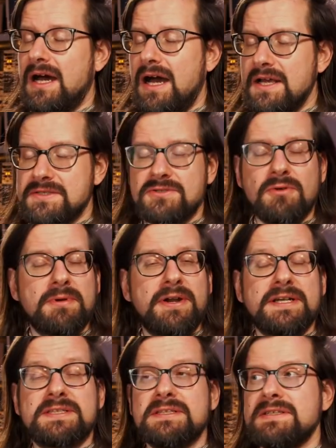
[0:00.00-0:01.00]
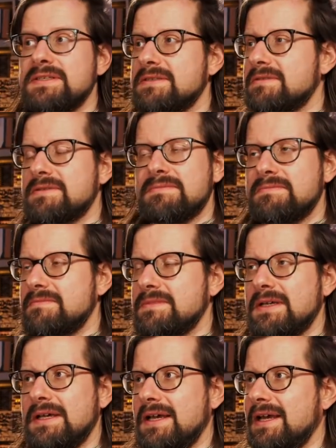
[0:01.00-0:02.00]
Isotope RX is
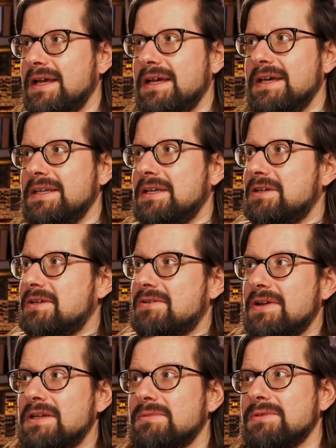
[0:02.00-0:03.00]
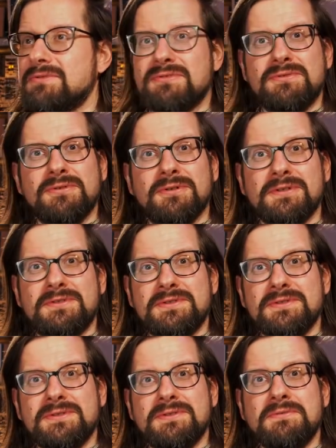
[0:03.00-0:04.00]
an incredible tool
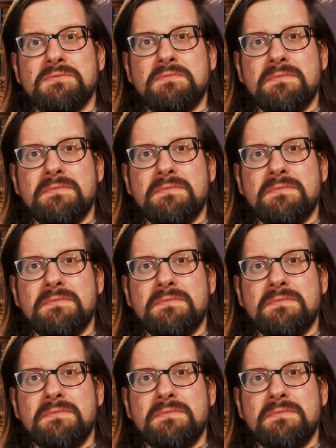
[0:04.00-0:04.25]
to